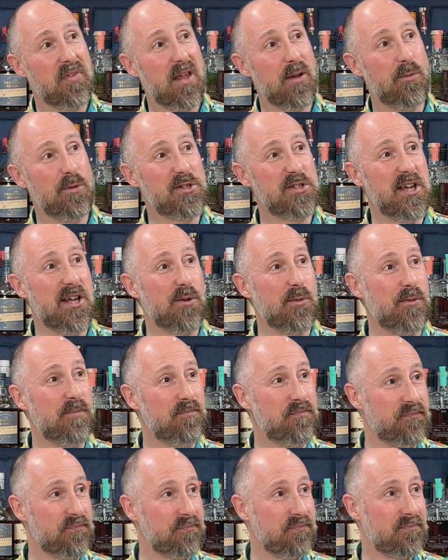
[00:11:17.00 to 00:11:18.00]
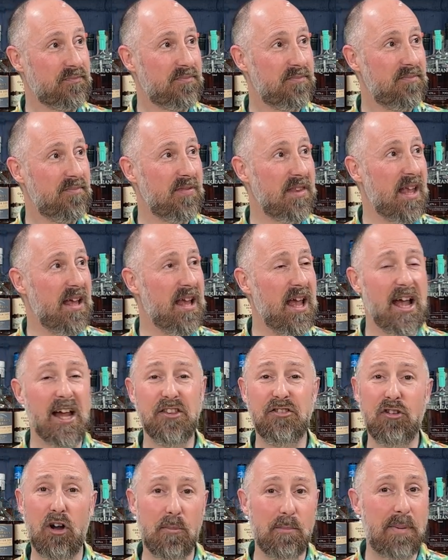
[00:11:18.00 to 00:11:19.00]
what's the other one?
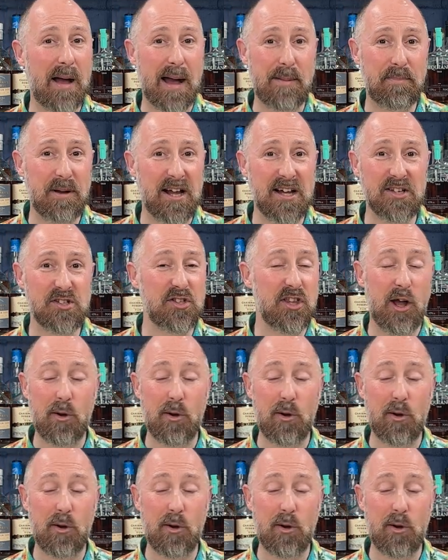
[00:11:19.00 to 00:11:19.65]
Don Papa, it's